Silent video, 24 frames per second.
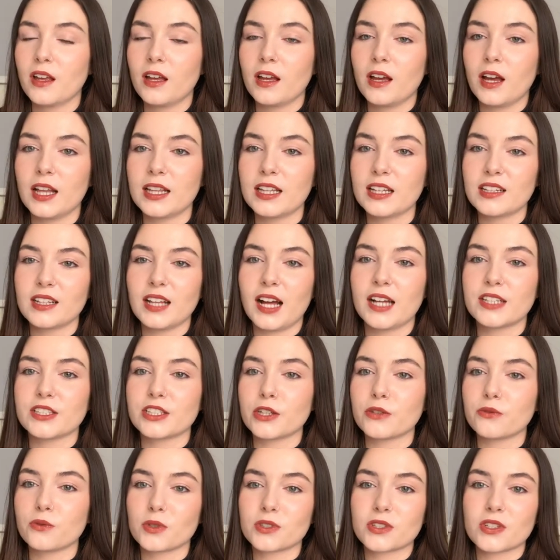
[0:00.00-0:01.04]
a little idea of
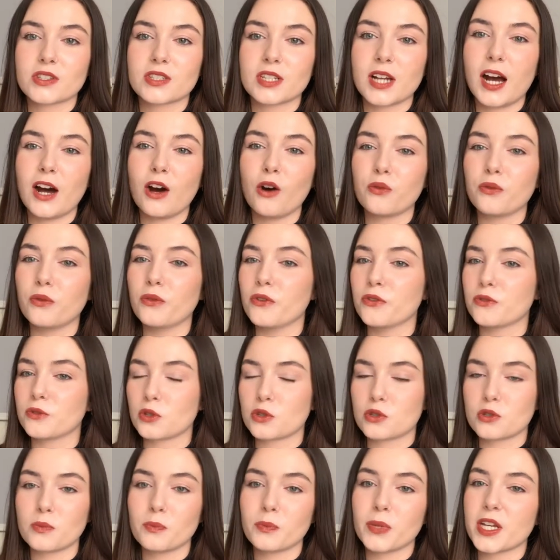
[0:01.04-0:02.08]
what to start off with, just
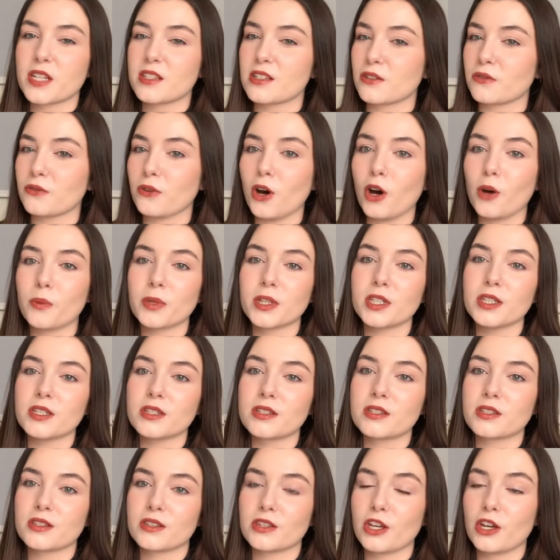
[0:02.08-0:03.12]
some basic
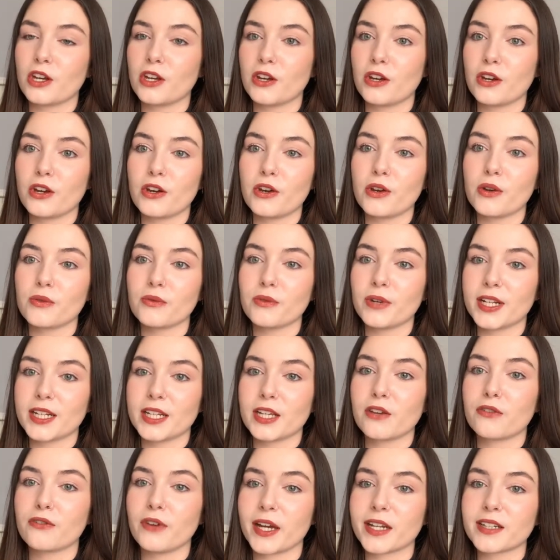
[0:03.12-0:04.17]
formulas that are really
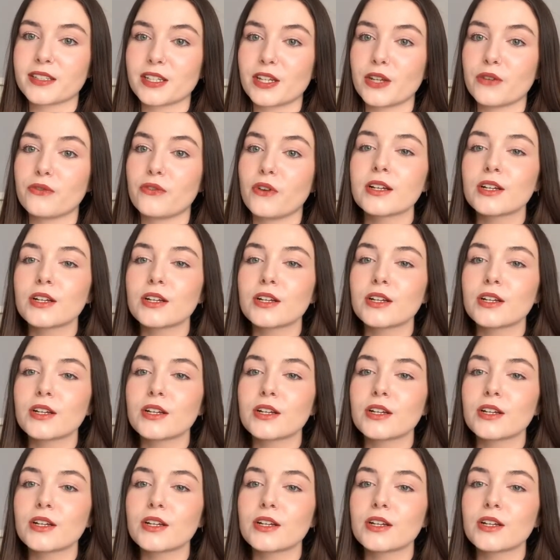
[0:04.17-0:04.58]
effective.